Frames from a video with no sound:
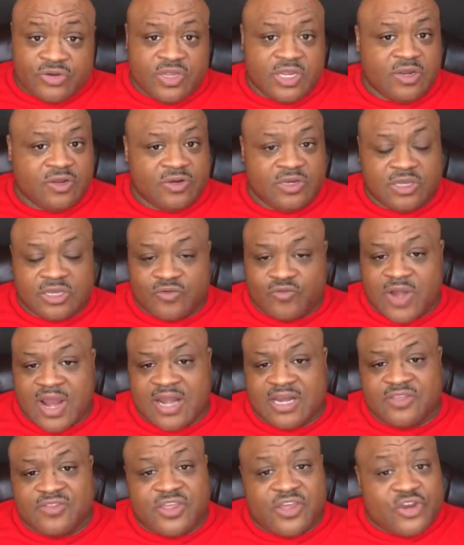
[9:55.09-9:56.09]
They'll look
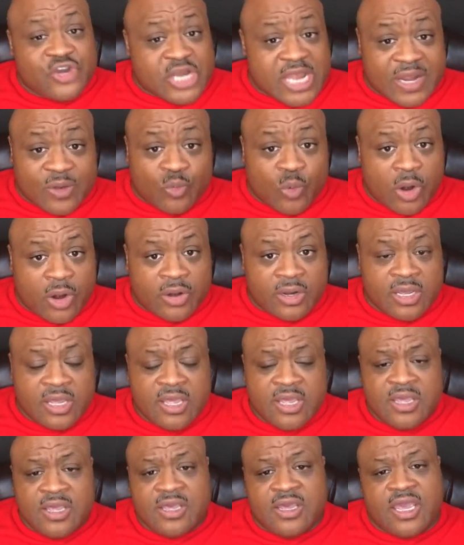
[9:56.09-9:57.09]
around in their network
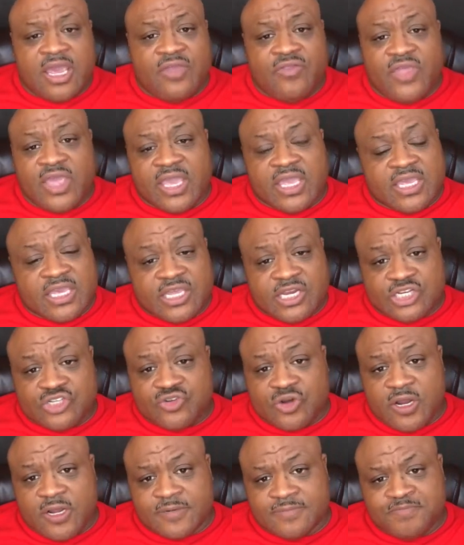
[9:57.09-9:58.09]
and they can get a
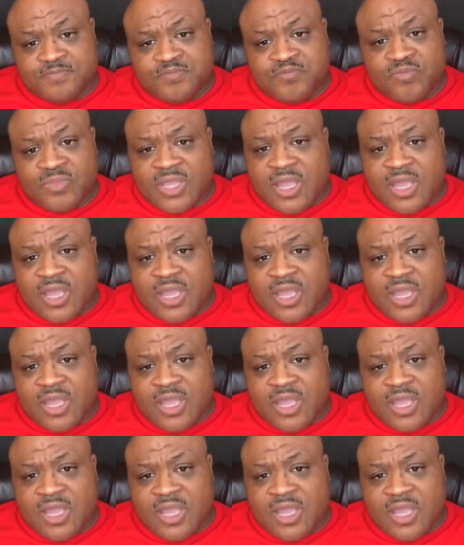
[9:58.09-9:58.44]
truck.